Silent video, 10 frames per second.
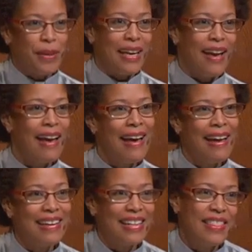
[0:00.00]
behind
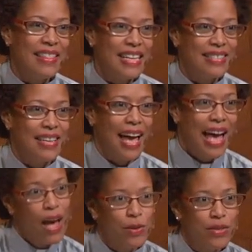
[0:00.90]
in this
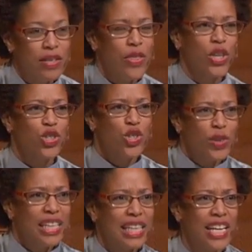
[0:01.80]
house. The
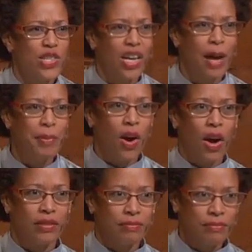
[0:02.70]
streetlights are coming
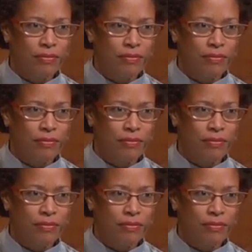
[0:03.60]
on.